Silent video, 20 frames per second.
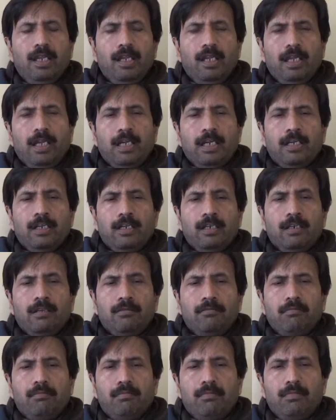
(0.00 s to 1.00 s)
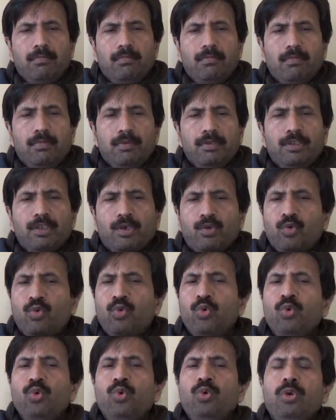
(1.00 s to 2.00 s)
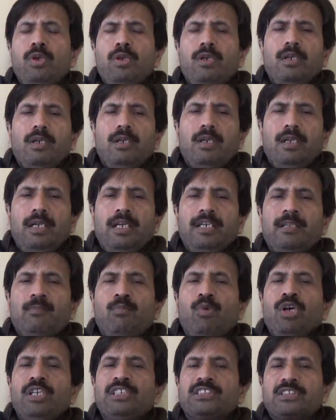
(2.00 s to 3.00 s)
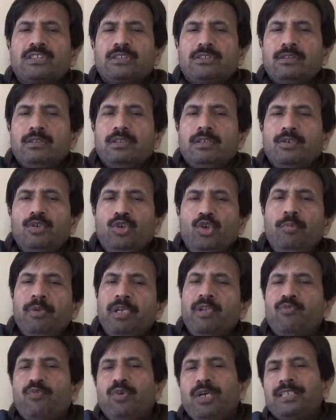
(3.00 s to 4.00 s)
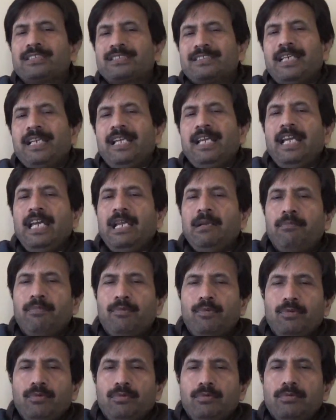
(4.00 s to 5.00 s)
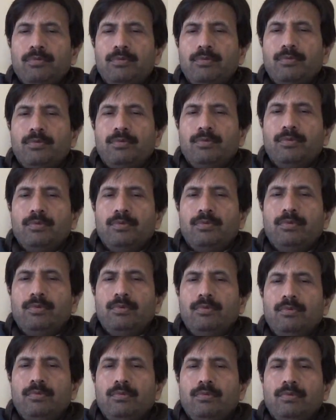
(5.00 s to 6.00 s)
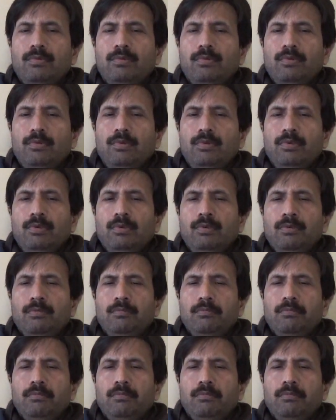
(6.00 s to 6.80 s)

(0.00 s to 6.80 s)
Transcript: And the cool and the moist humidifiers can help to uh,